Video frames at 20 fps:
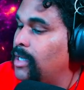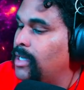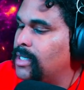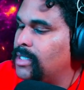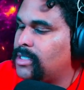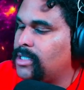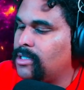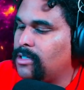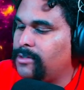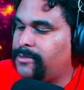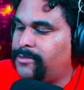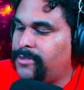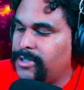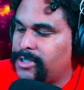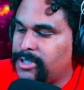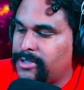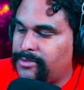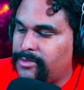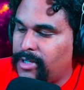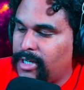Sarah fished
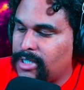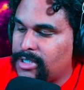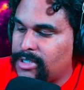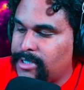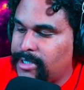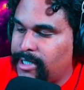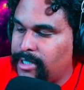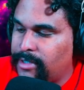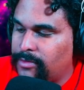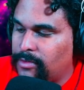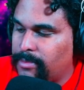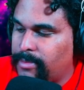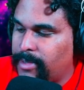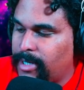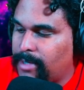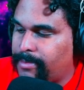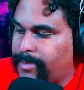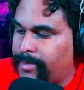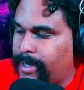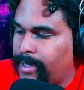a flashlight out of her
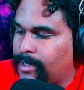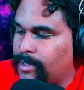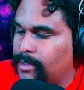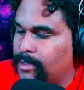backpack.